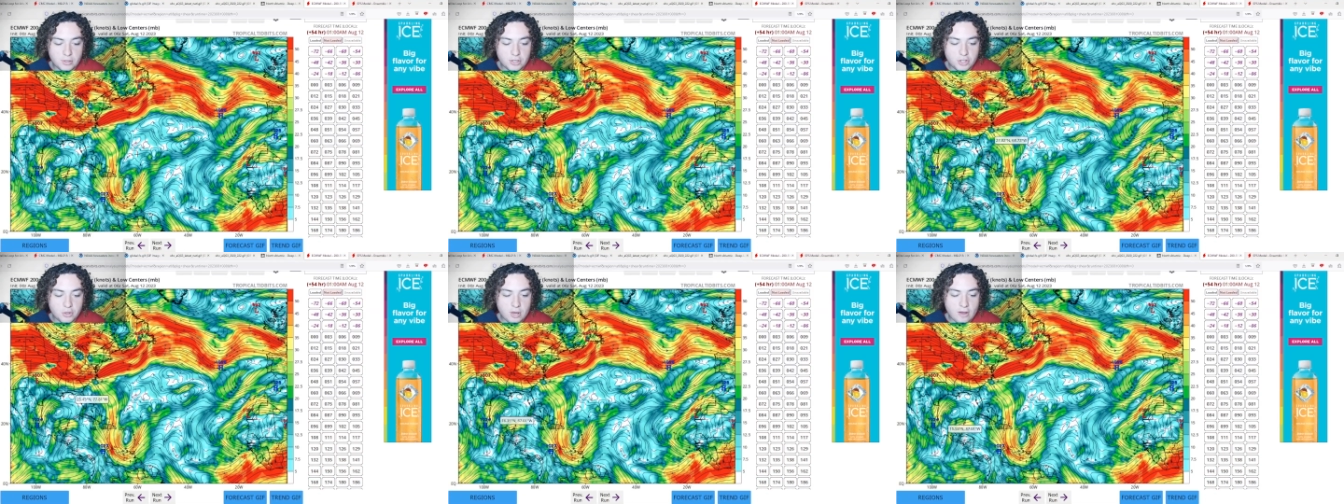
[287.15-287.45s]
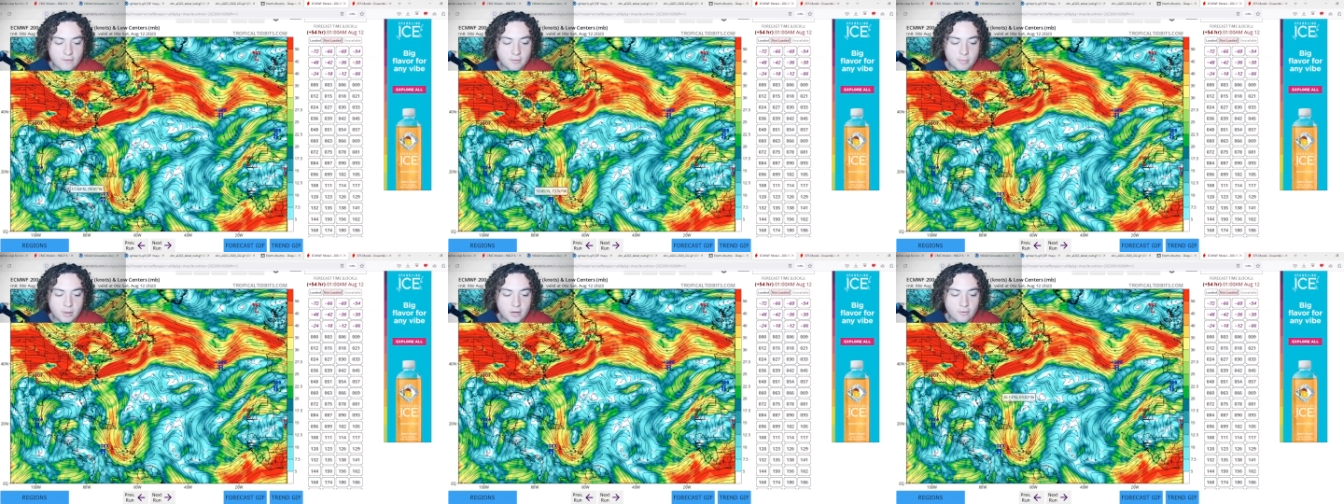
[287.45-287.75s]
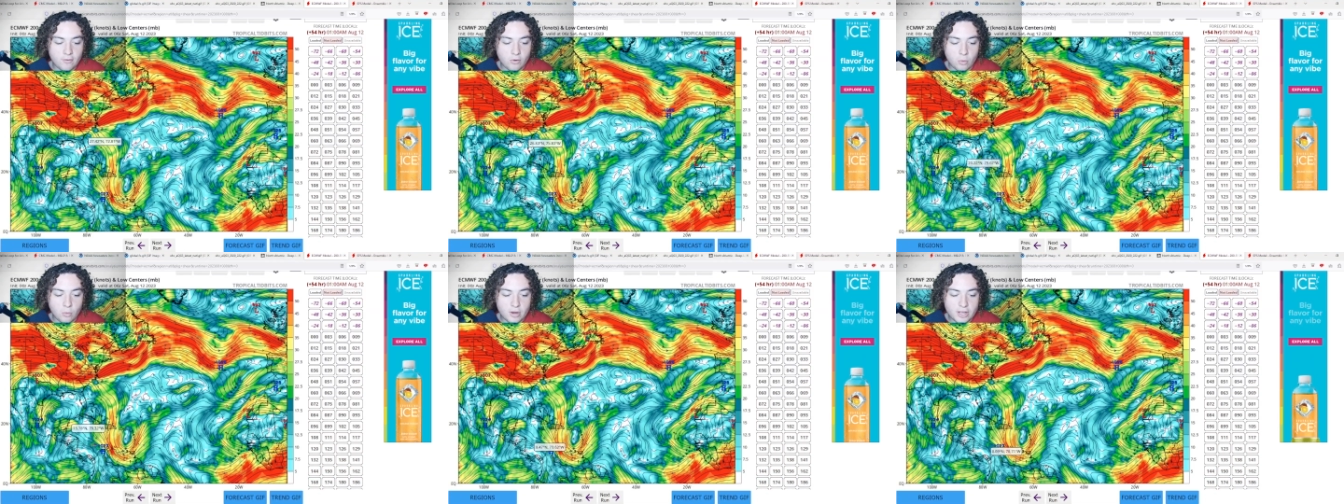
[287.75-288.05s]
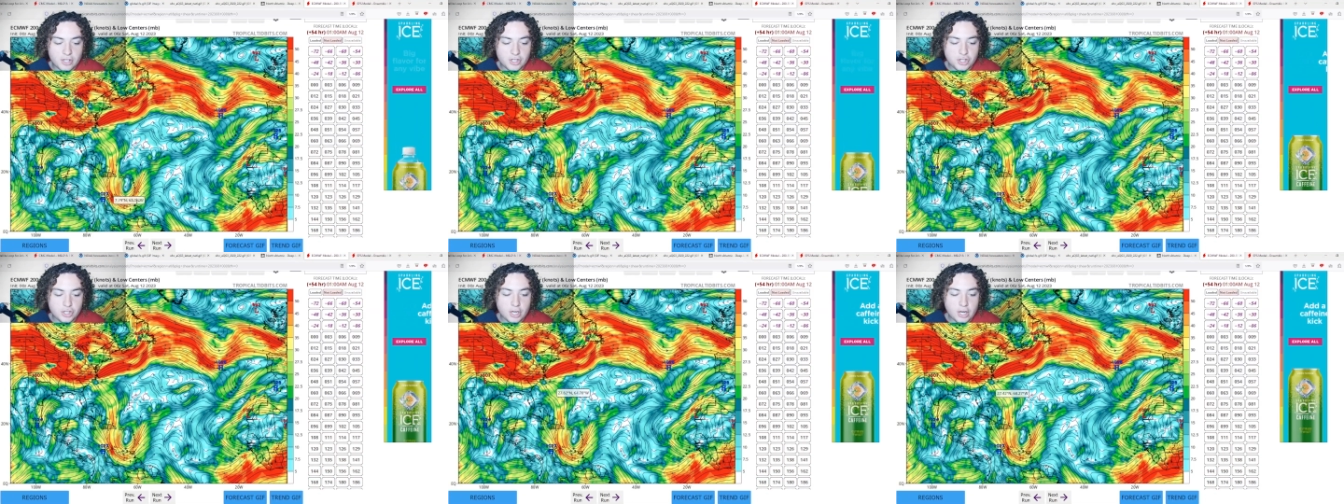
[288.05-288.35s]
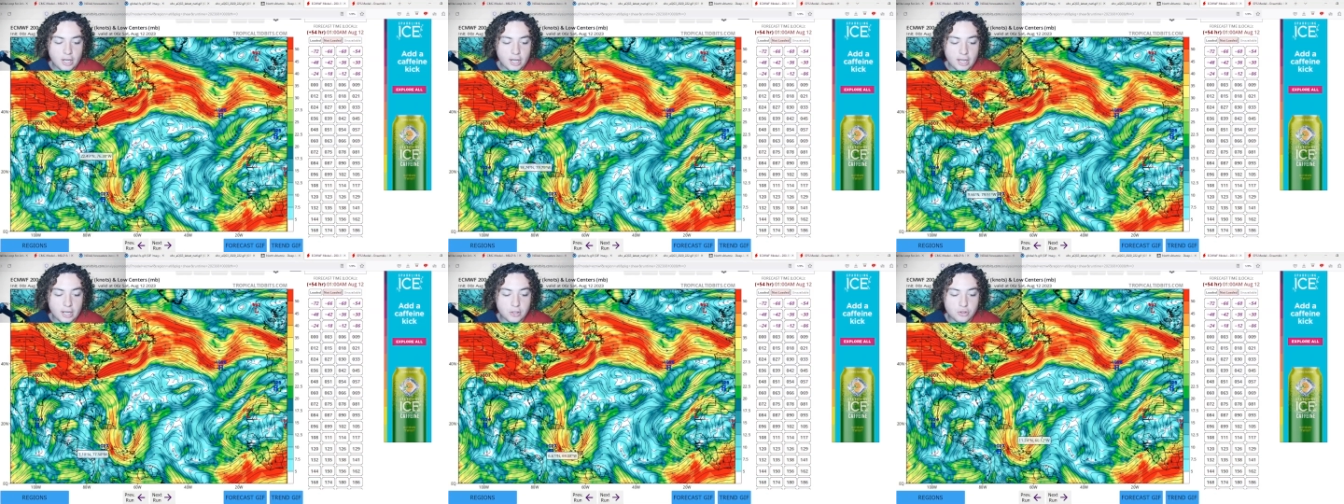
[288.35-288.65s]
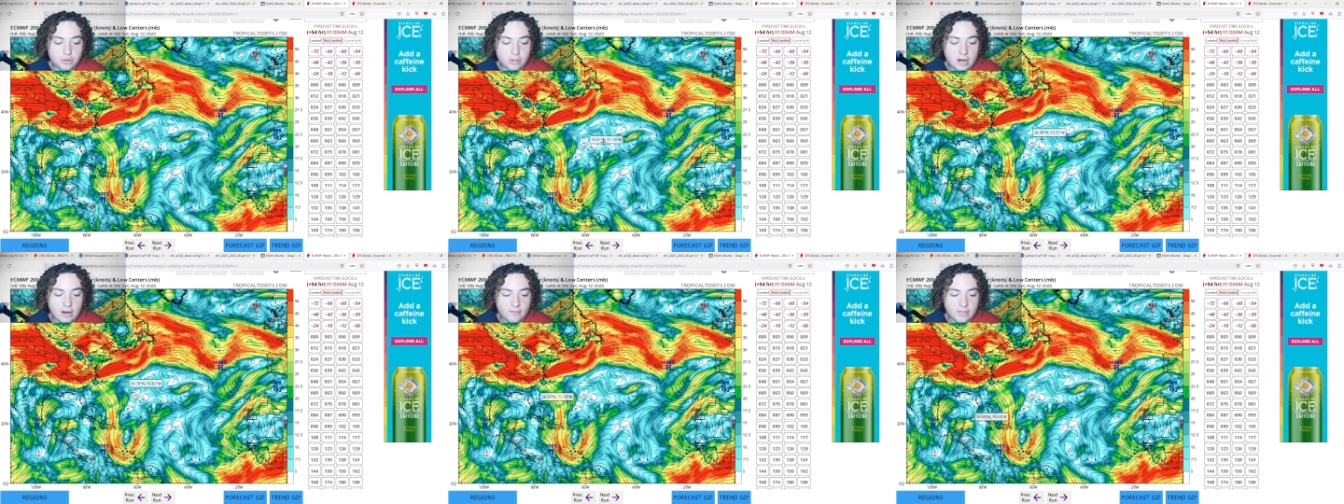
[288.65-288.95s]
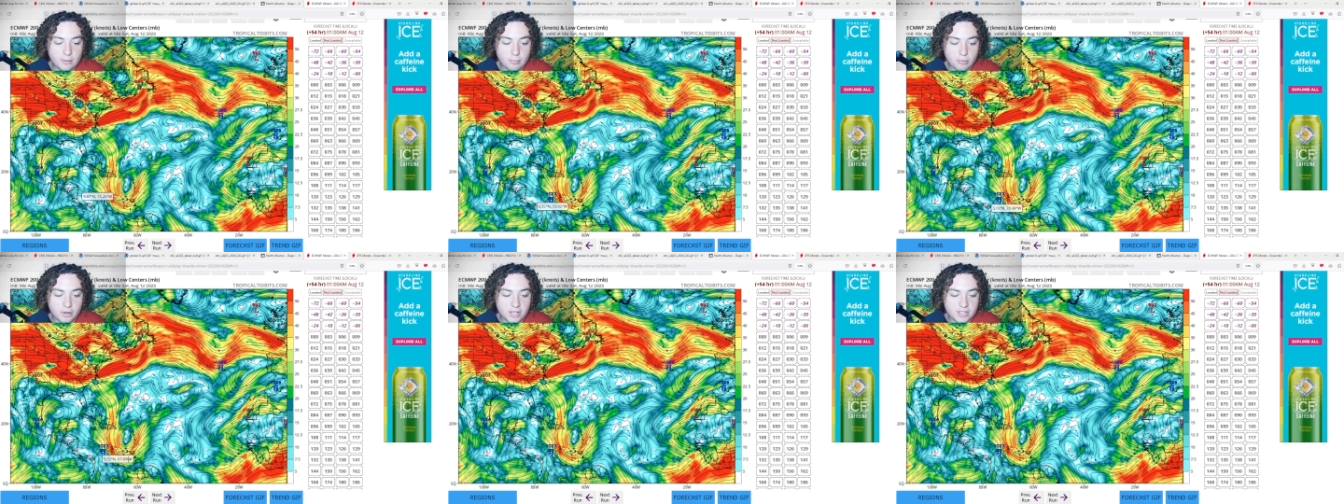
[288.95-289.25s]
We do have a bit of a ridge and
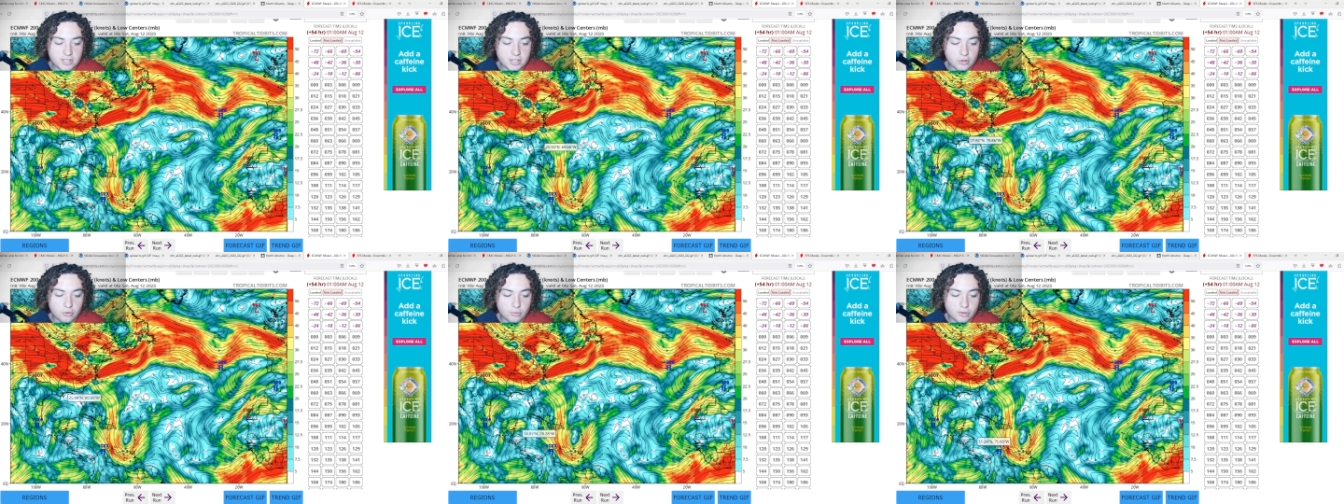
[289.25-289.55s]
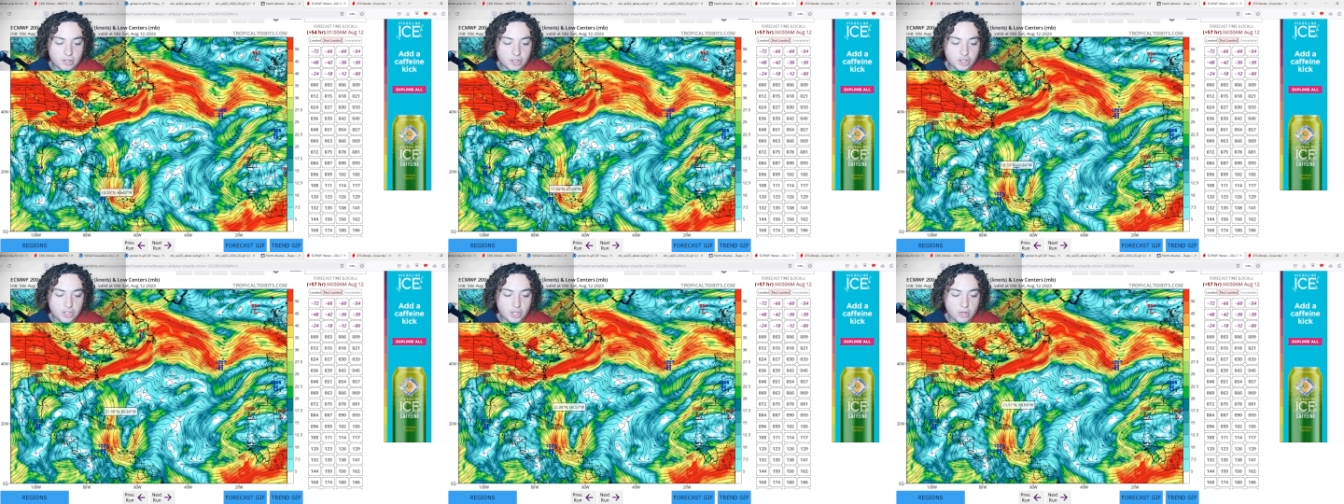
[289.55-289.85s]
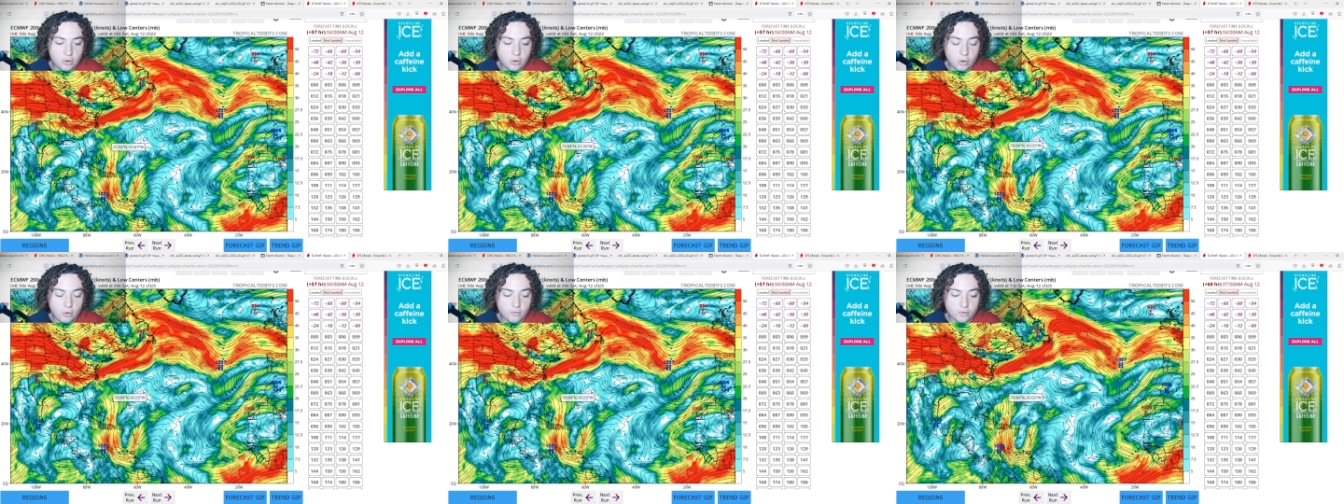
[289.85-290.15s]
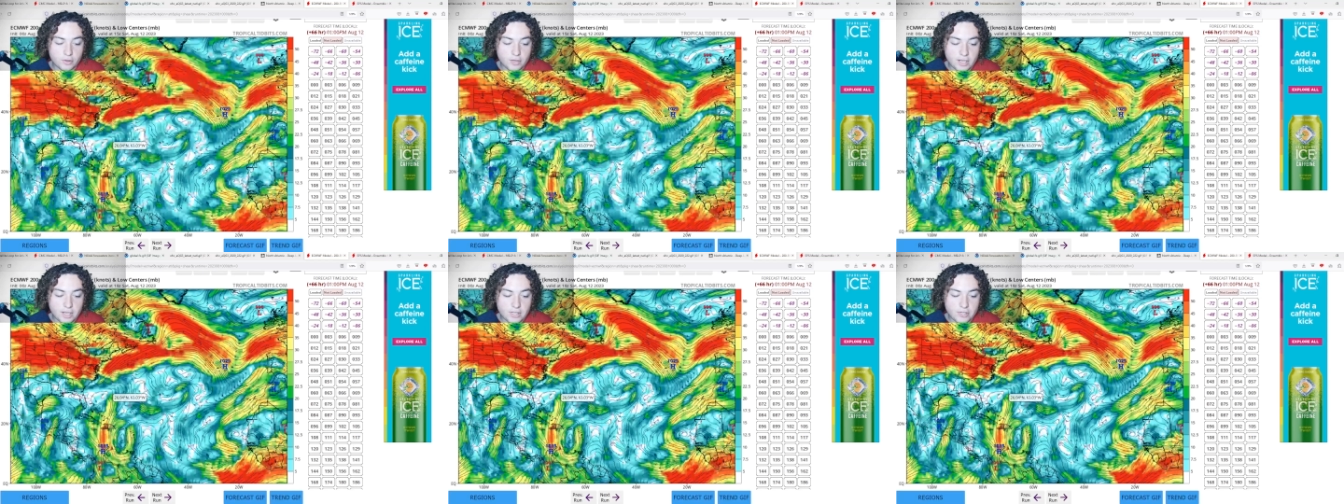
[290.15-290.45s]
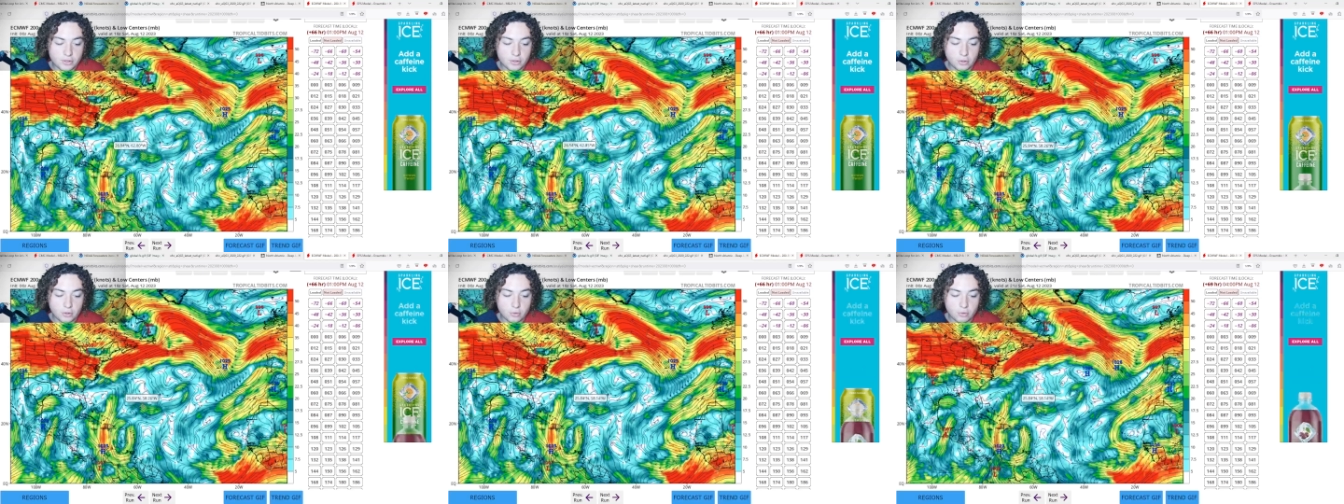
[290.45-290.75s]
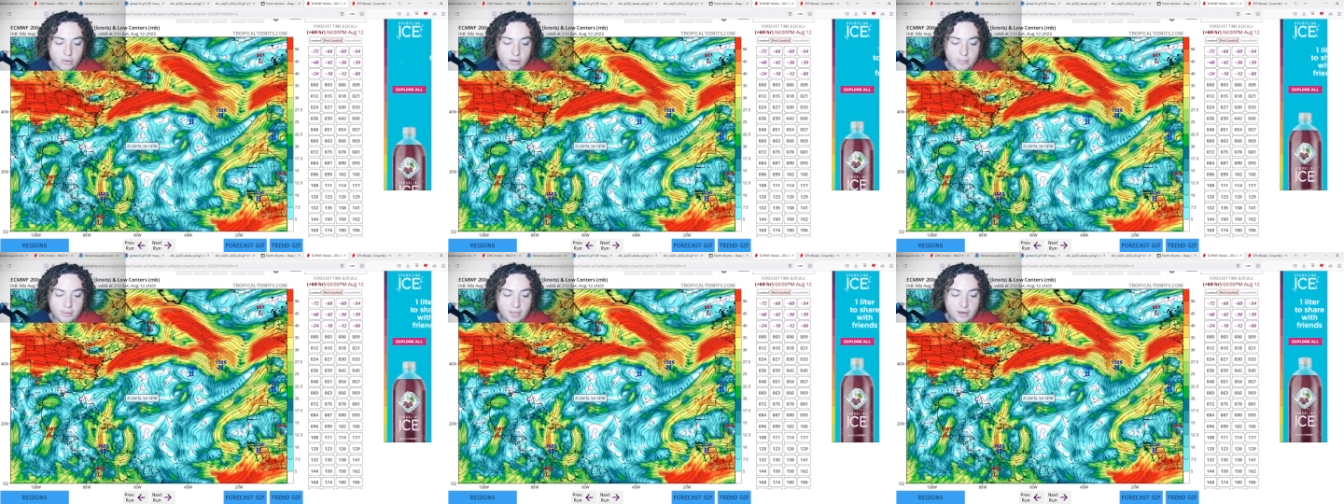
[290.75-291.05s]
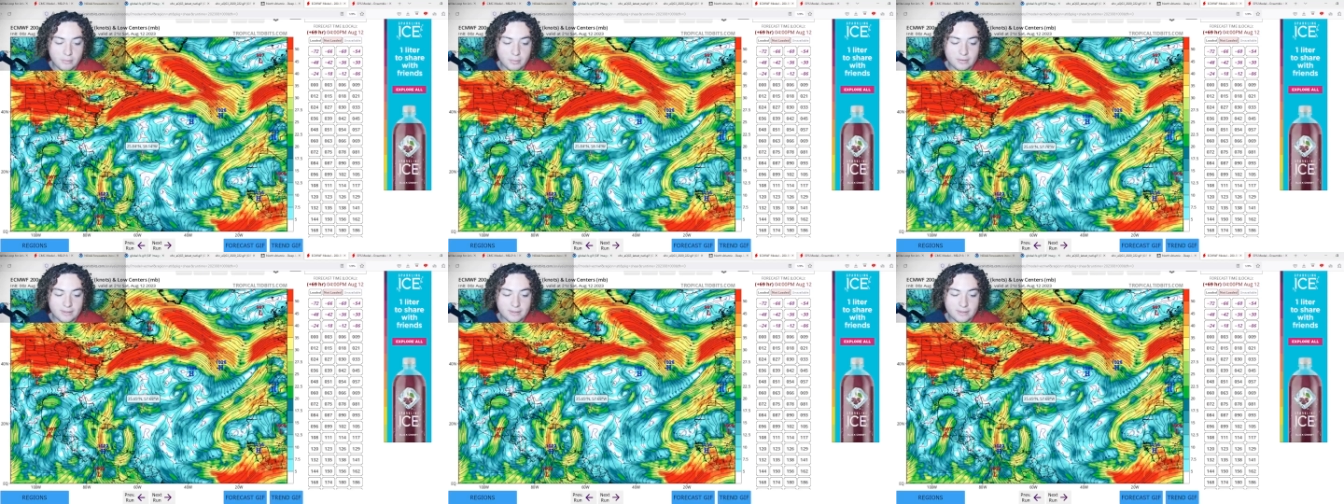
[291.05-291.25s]
trough that brings increased shear over the eastern Caribbean,